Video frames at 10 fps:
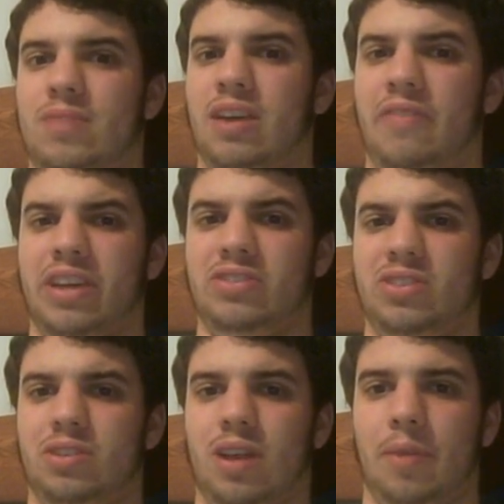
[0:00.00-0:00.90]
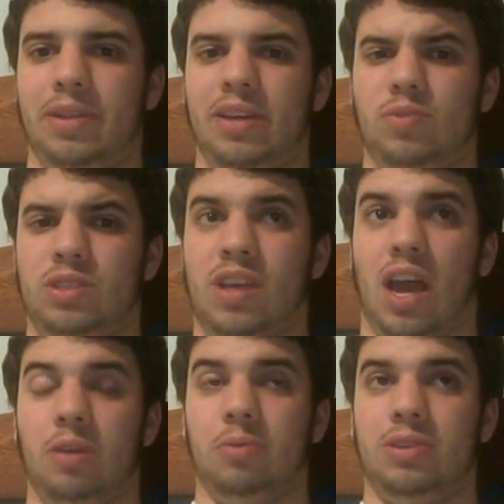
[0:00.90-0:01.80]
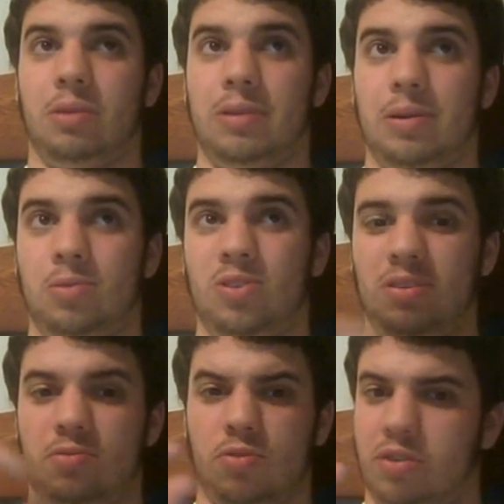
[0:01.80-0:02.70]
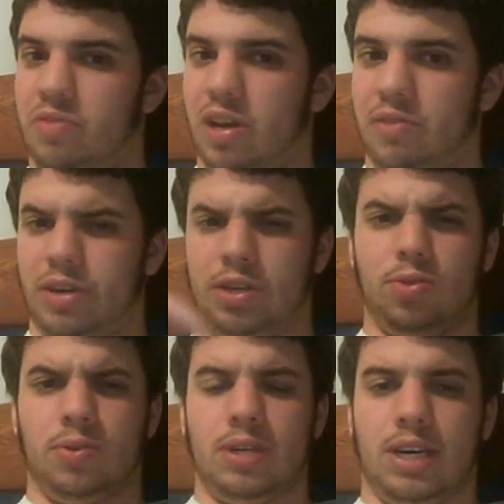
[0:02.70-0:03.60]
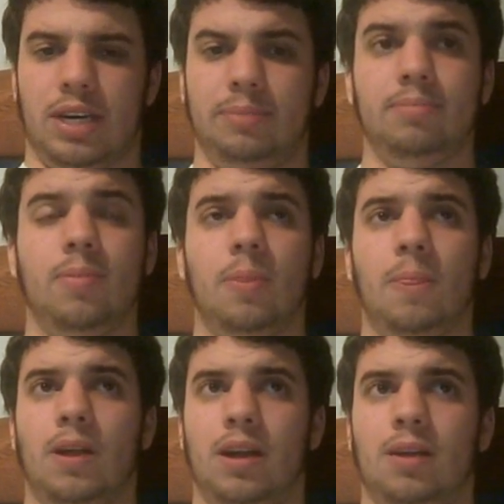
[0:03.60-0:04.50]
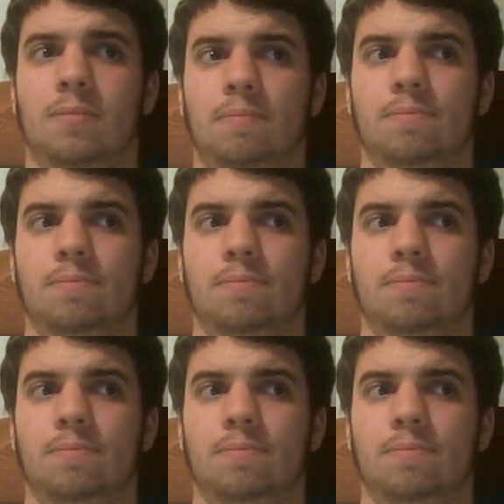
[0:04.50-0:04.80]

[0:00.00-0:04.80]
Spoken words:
Vanson, I believe, was signed with WWE for a very, very short time. And